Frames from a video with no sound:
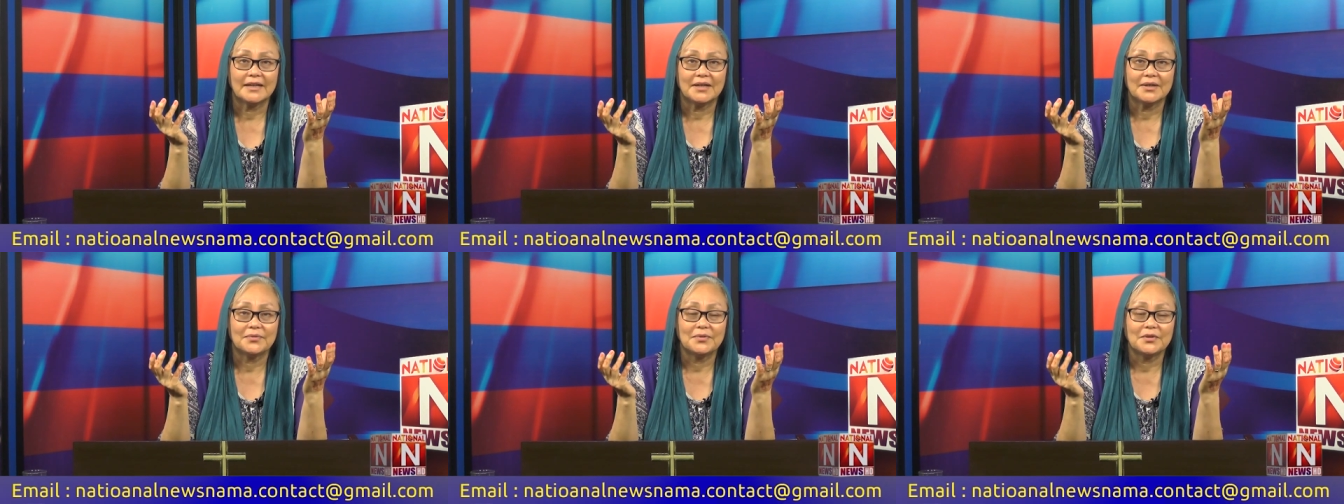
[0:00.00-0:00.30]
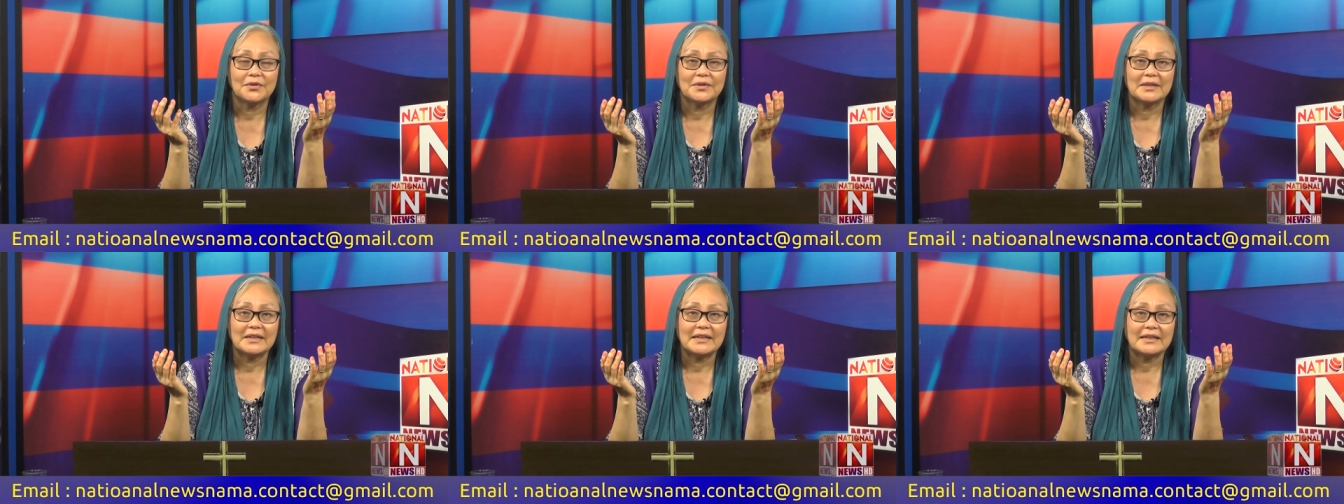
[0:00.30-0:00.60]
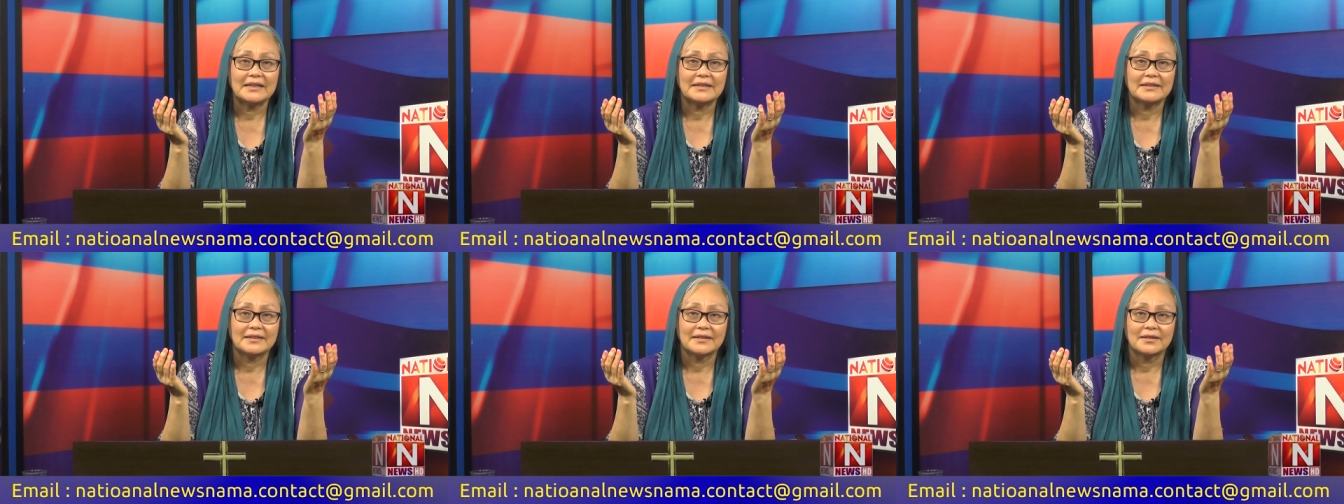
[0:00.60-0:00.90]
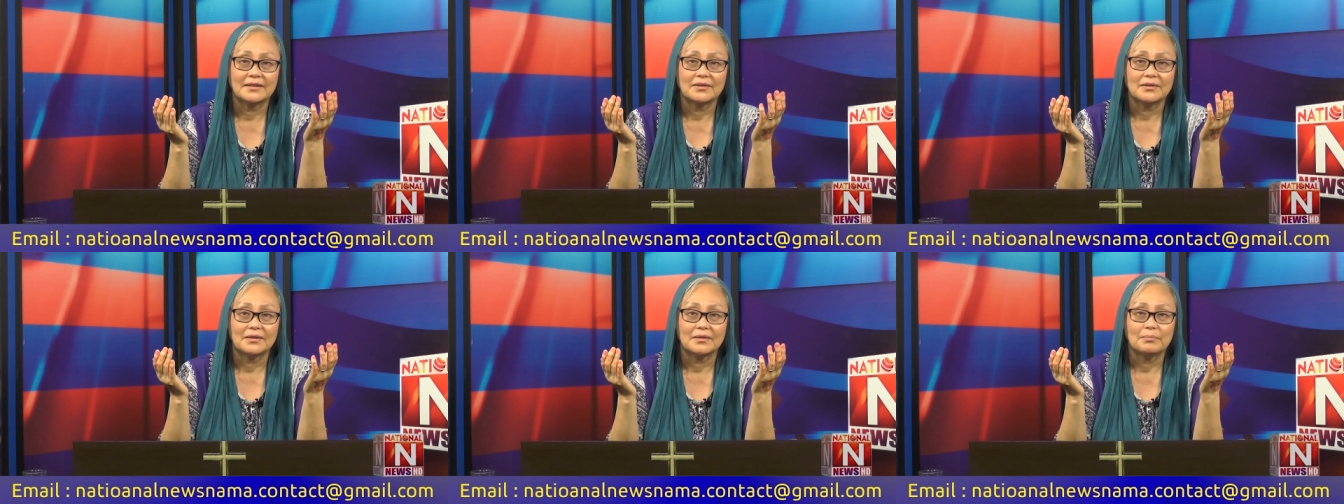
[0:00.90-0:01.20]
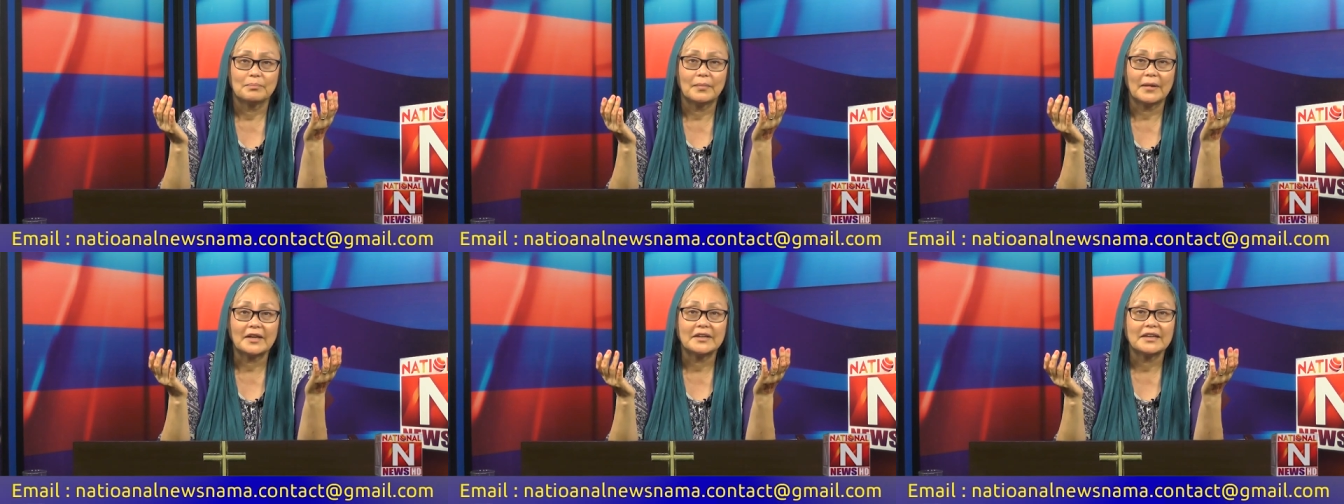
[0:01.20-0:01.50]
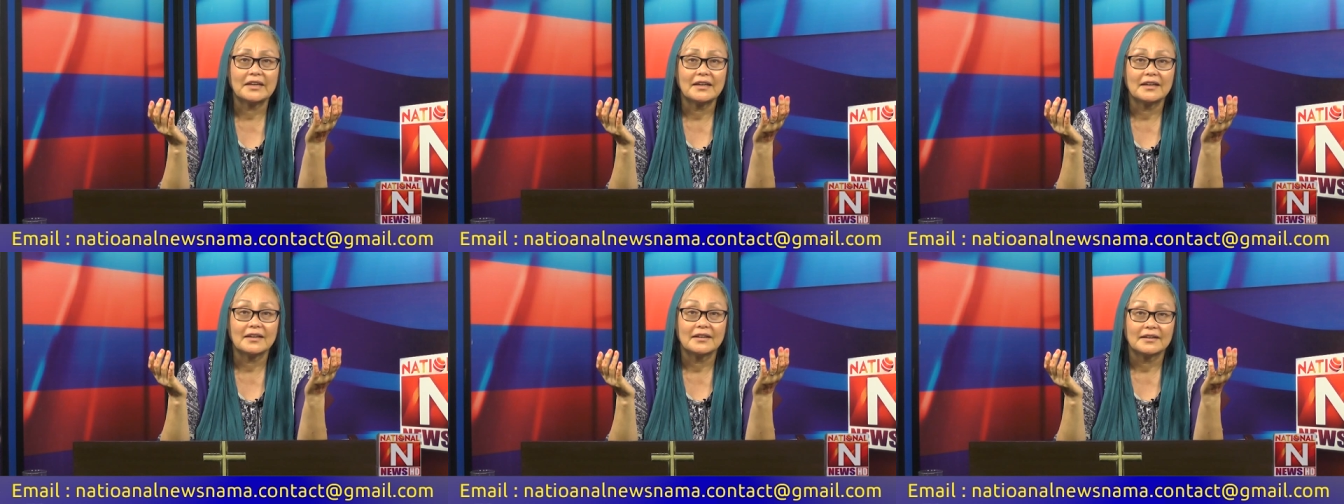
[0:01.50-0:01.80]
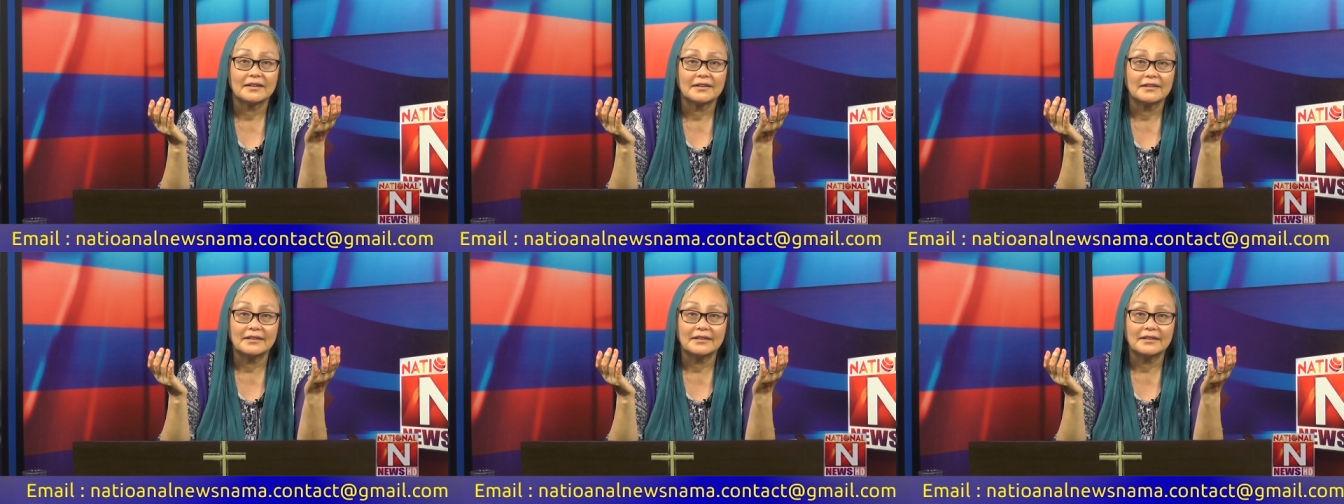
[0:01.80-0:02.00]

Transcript: If you need money,